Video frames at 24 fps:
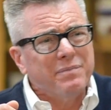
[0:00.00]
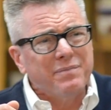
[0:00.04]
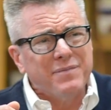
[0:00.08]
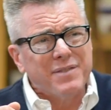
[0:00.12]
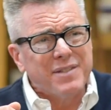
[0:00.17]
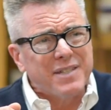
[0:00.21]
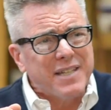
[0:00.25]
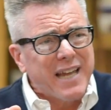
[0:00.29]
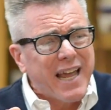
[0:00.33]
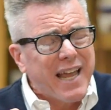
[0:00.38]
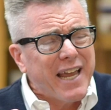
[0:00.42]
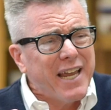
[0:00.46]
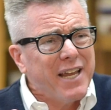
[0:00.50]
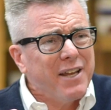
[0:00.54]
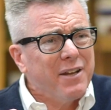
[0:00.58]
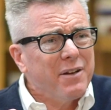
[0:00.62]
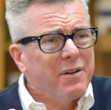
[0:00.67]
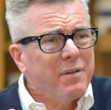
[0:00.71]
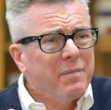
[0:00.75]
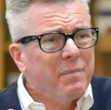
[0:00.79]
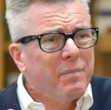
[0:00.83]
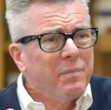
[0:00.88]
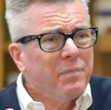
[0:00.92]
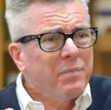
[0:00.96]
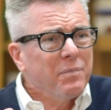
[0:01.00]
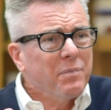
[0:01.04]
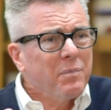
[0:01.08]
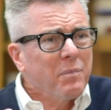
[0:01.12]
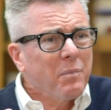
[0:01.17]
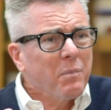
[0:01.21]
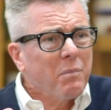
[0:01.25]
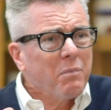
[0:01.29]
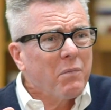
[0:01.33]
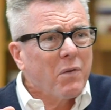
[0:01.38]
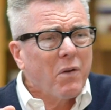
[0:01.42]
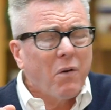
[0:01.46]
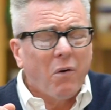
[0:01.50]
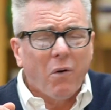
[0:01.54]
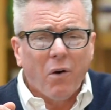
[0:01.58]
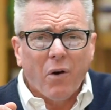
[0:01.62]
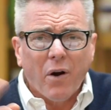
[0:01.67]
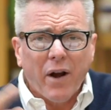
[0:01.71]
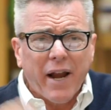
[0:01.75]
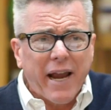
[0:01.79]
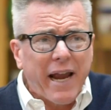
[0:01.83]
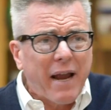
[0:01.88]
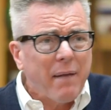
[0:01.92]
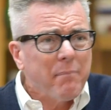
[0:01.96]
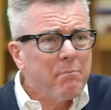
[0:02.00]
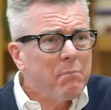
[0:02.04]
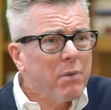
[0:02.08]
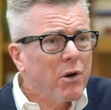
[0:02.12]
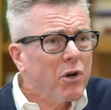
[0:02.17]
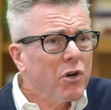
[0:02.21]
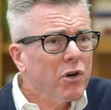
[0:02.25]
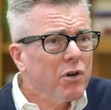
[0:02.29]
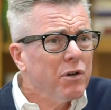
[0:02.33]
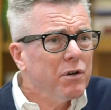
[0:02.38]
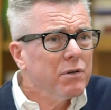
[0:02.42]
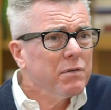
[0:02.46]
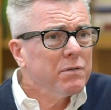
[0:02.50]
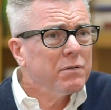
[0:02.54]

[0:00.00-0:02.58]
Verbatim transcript: steak or a hamburger?